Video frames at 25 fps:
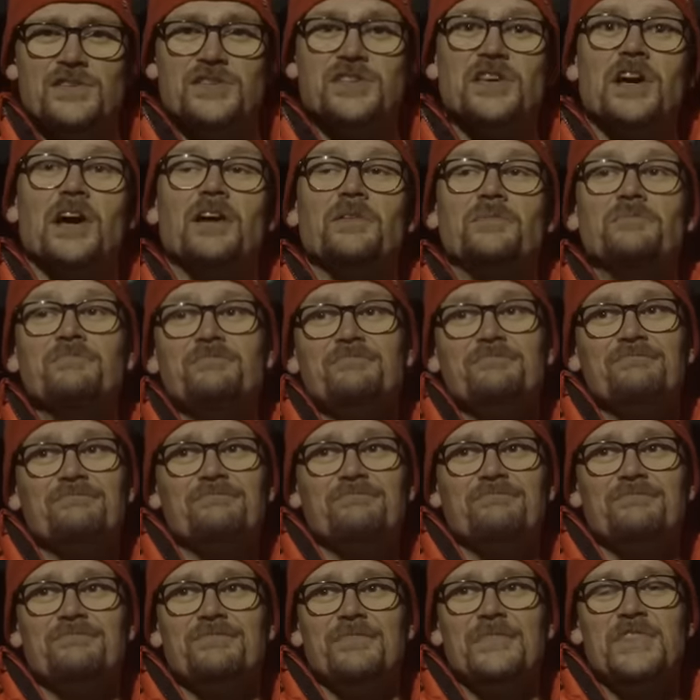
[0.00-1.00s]
So,
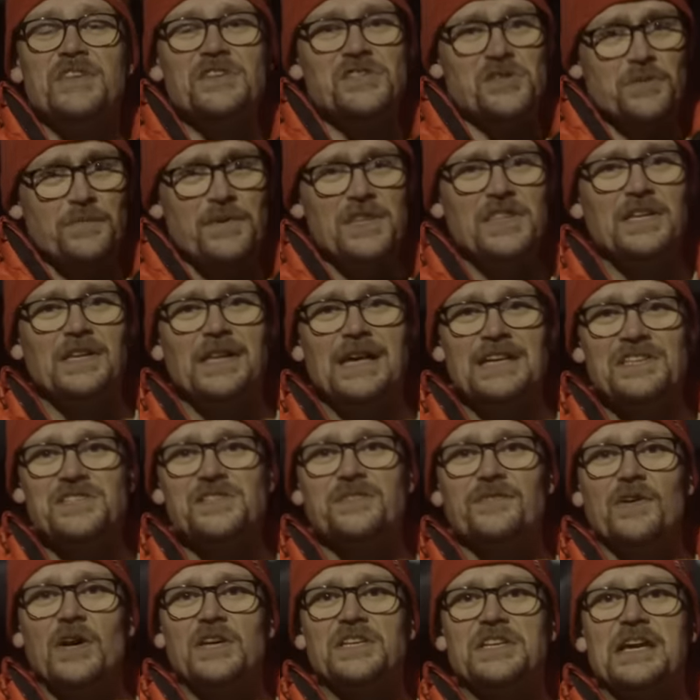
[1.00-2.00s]
this will be the last
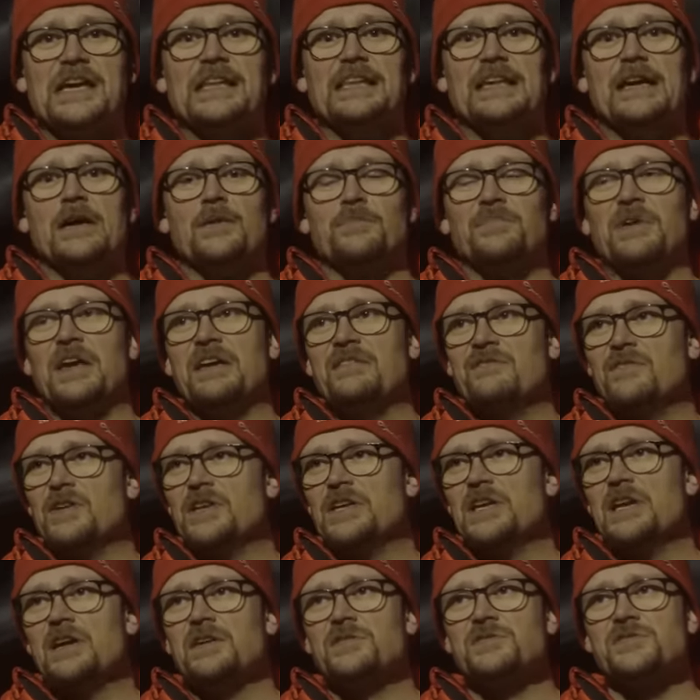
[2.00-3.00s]
of our daily update
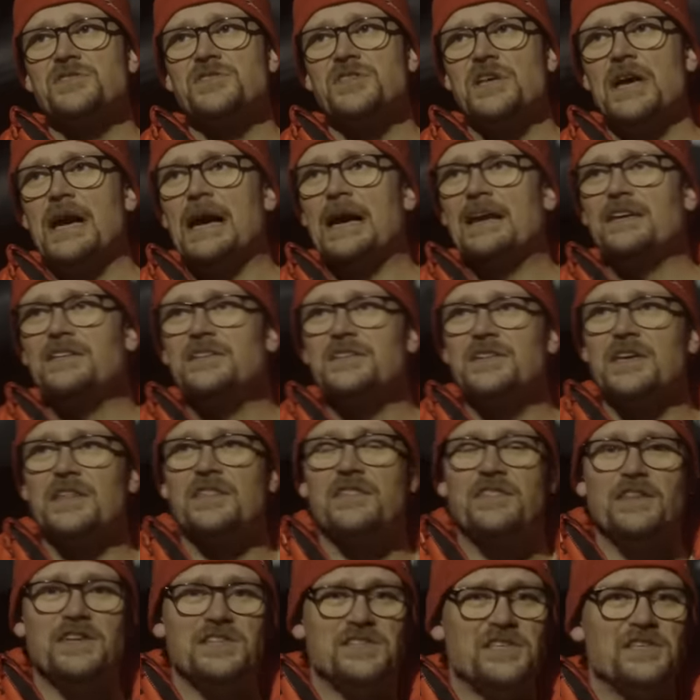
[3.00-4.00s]
videos, and
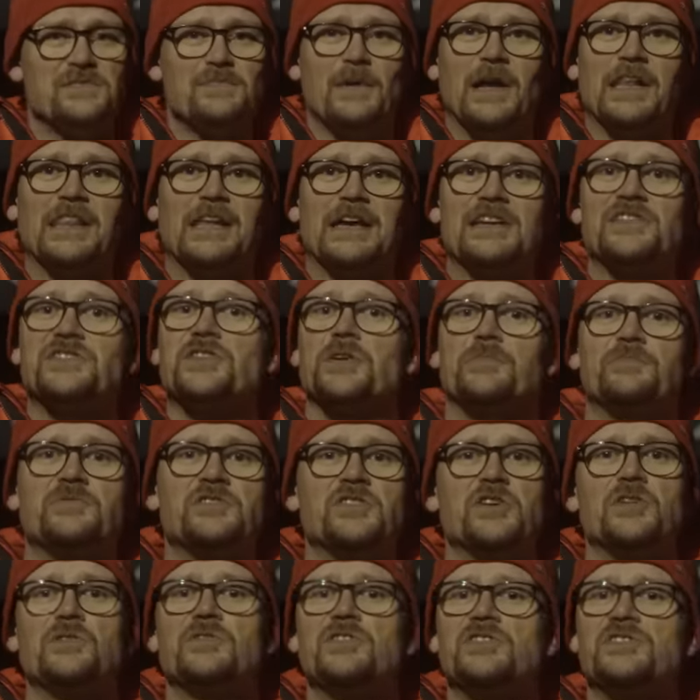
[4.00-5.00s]
this is my last
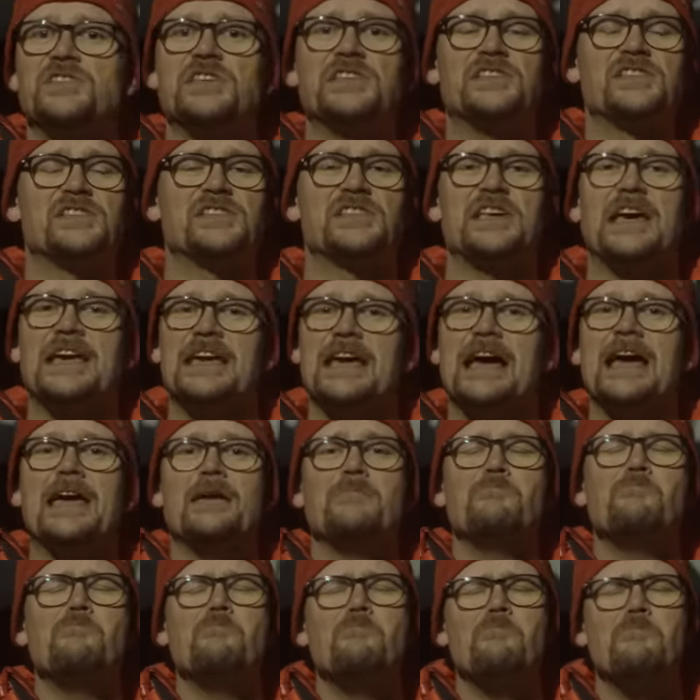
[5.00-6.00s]
opportunity to say a
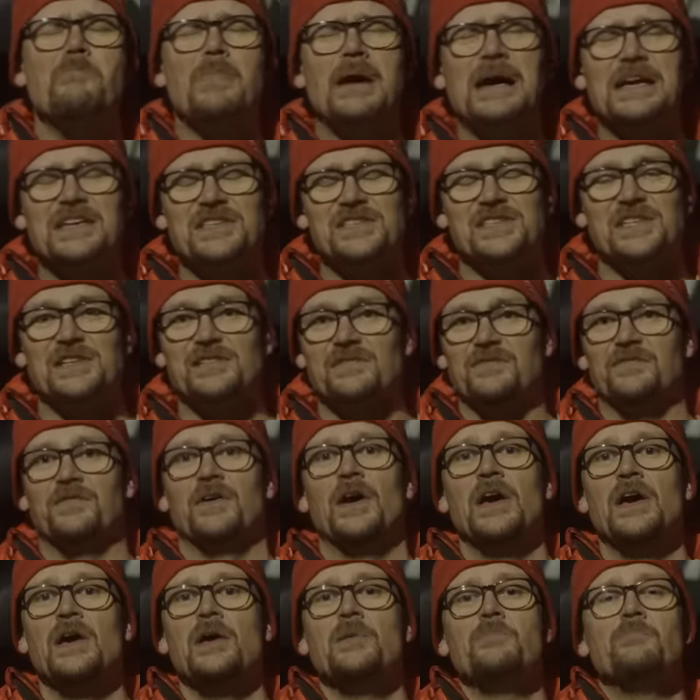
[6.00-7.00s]
massive,
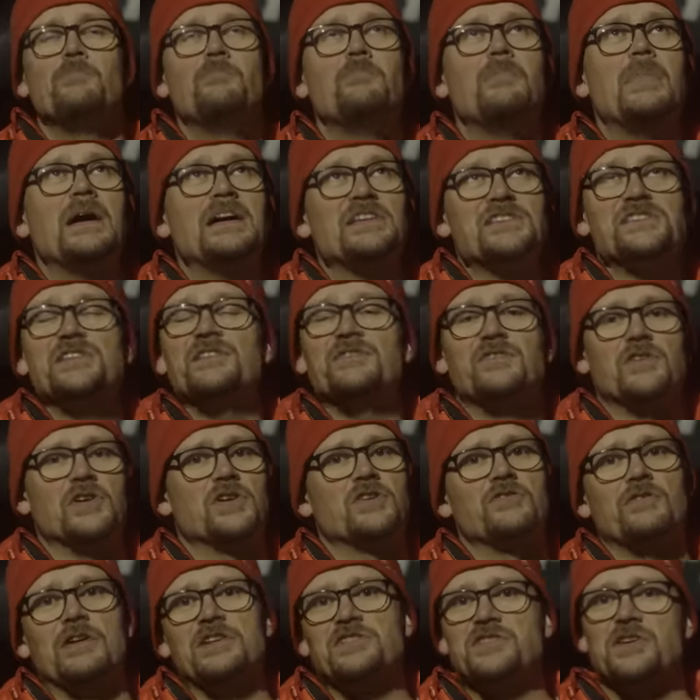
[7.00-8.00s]
massive
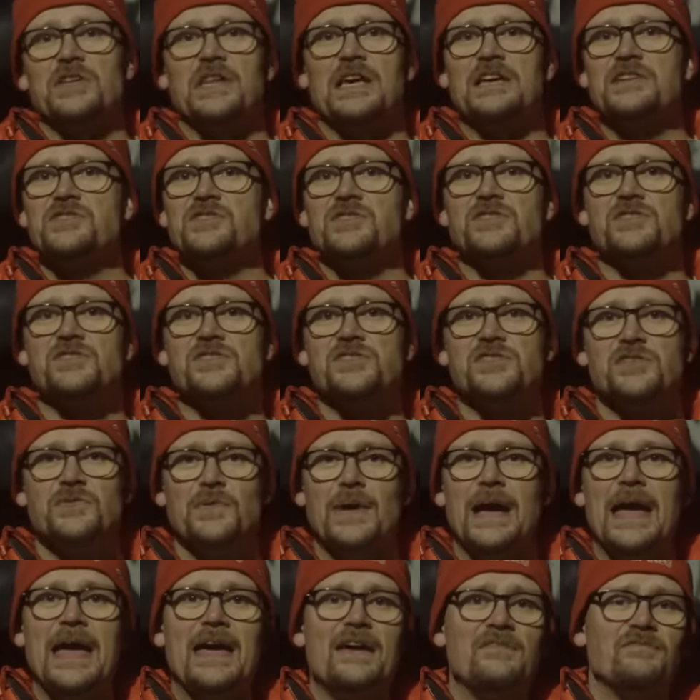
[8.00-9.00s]
congratulations
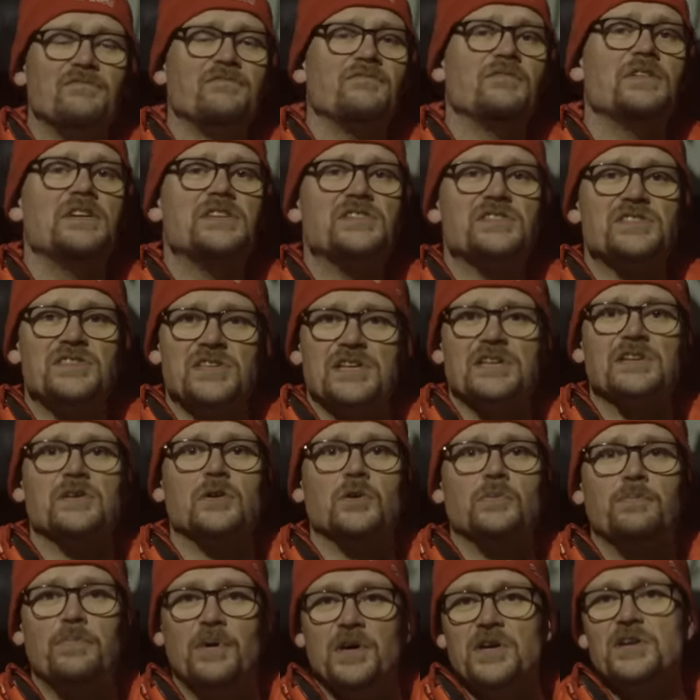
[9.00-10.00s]
to every
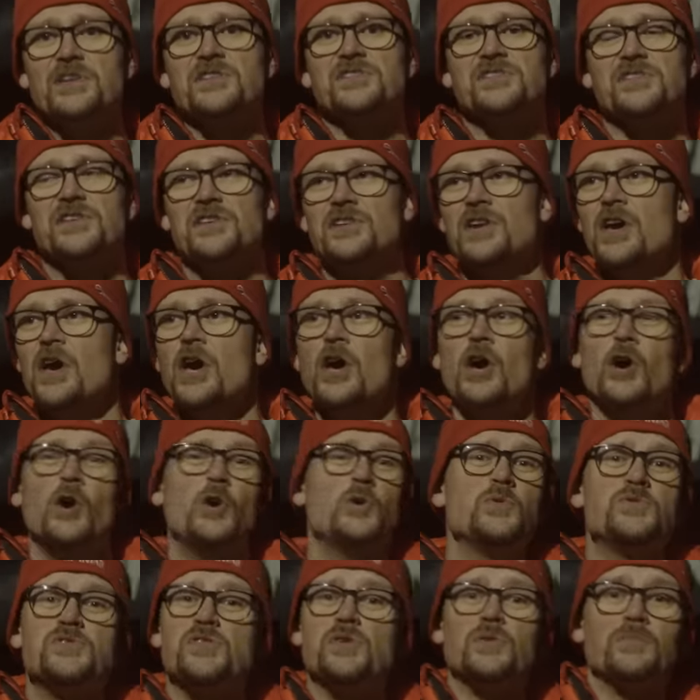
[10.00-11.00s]
single person
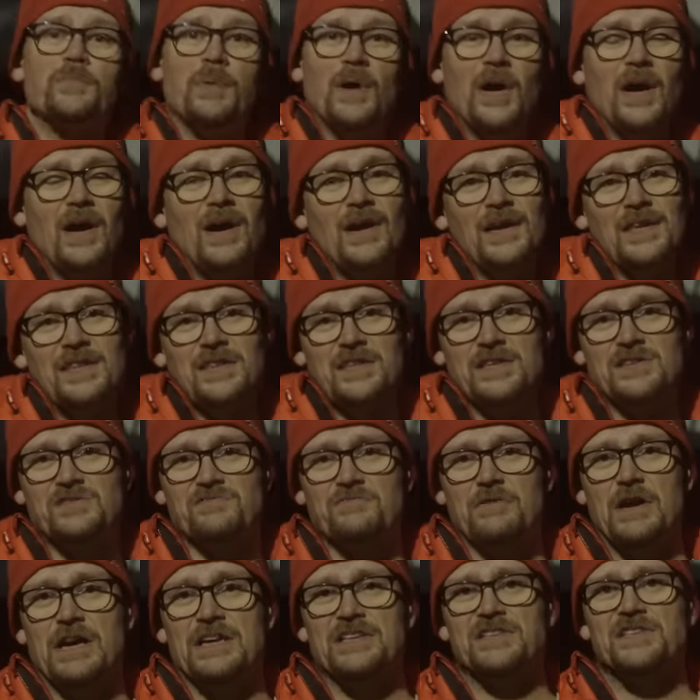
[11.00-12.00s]
who took part in this
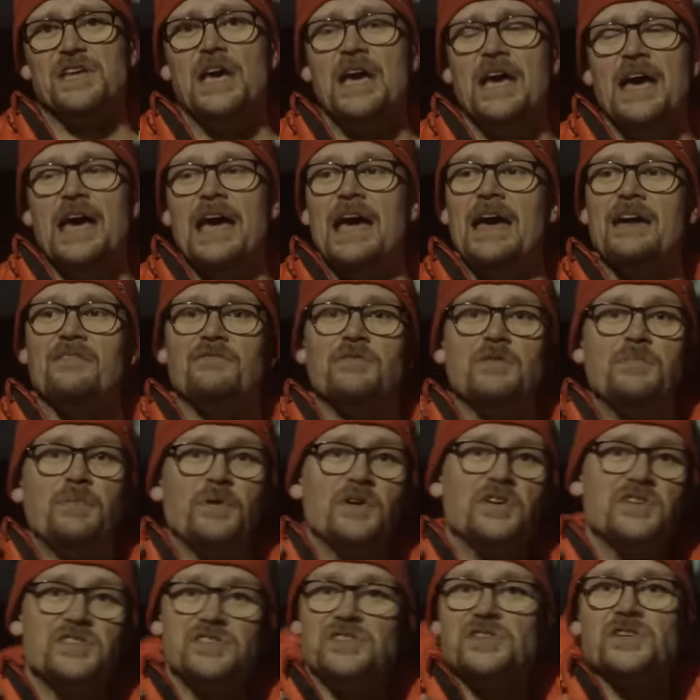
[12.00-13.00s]
race, every
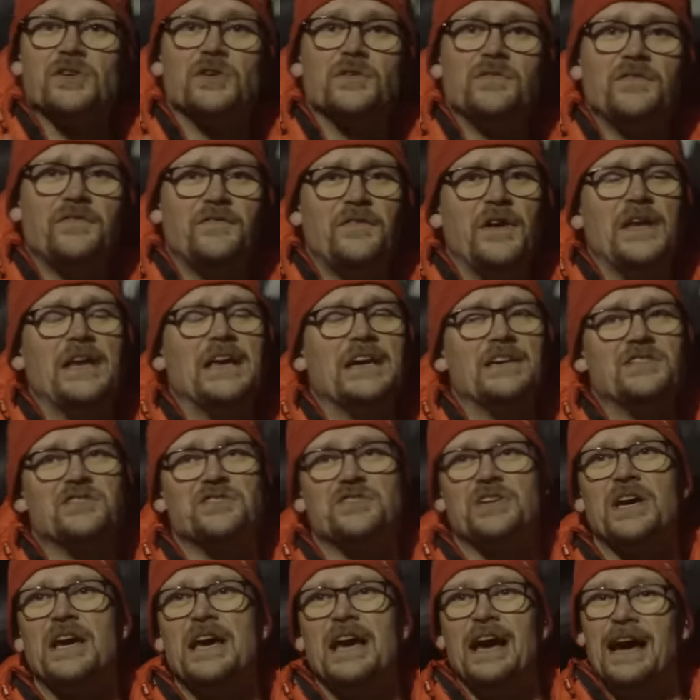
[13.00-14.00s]
person who
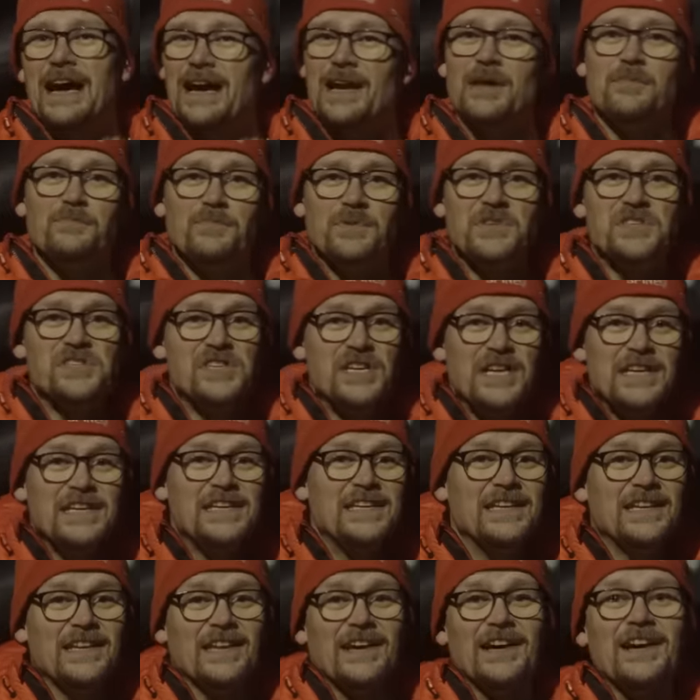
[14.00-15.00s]
finished, and in
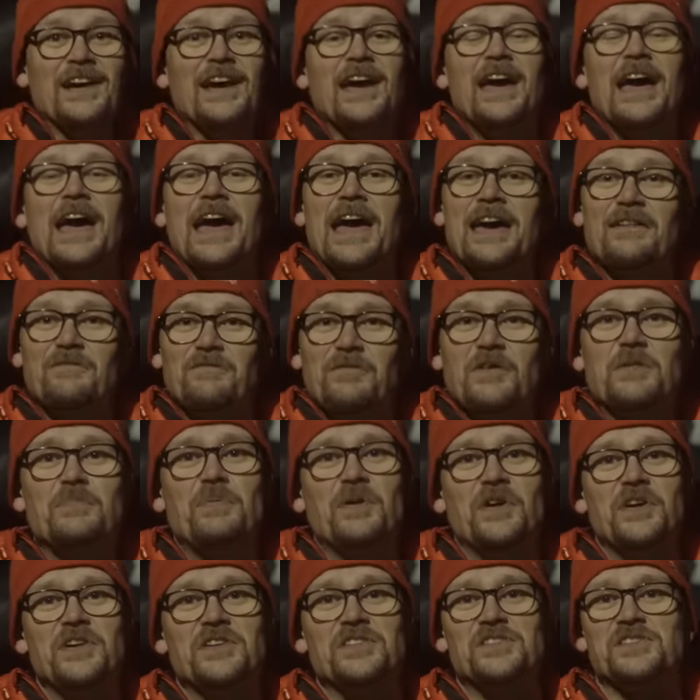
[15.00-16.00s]
particular, every
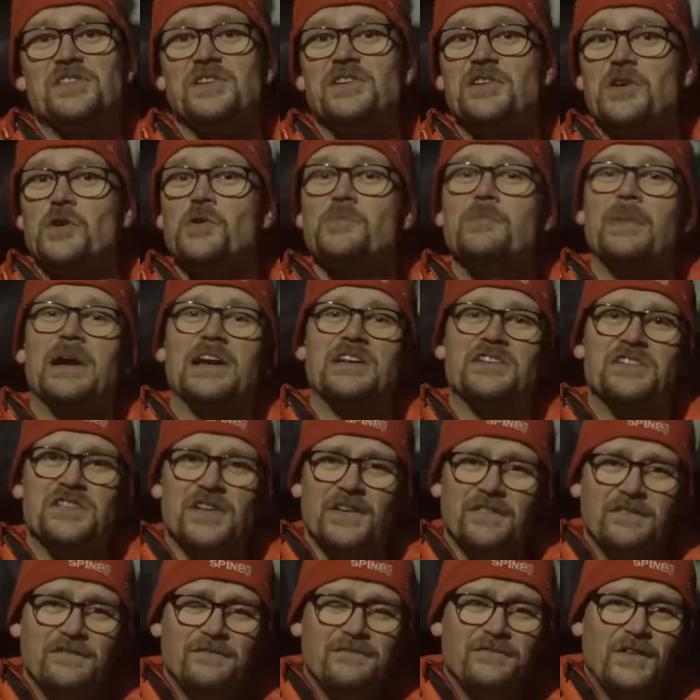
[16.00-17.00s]
person who managed
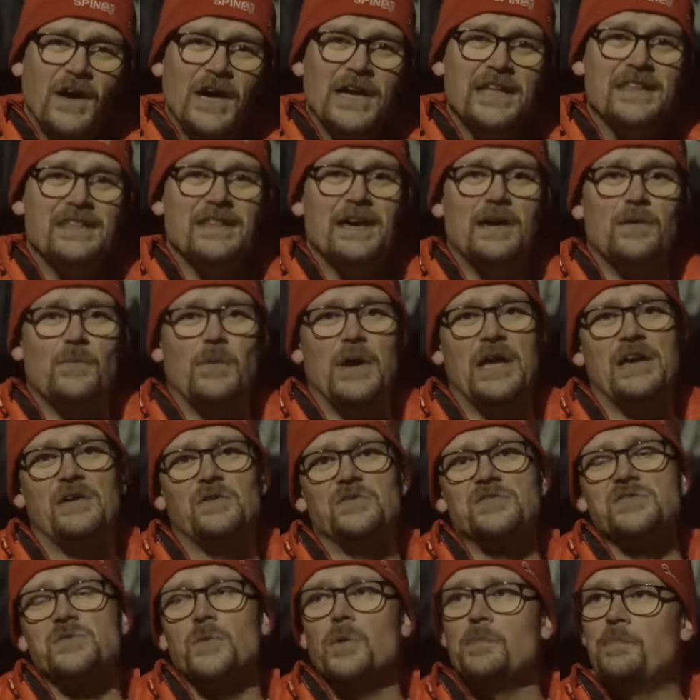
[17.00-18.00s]
to fight their way
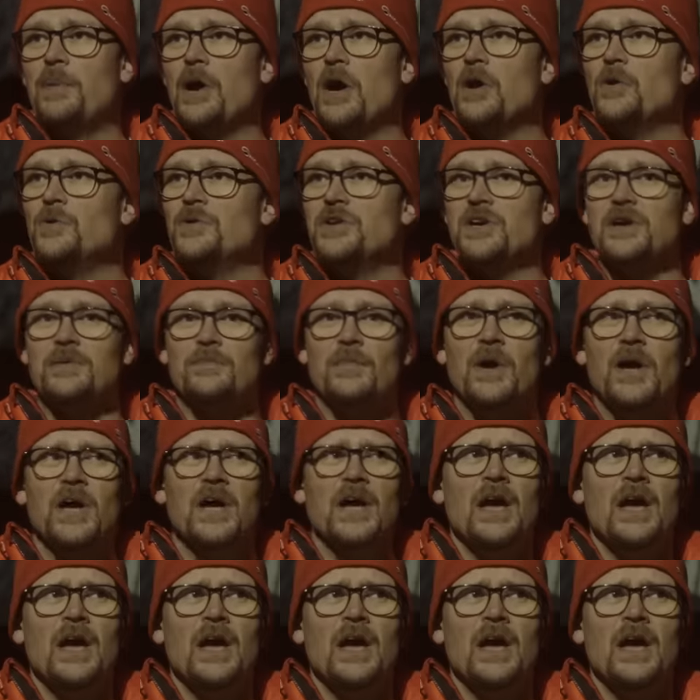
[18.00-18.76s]
onto a podium.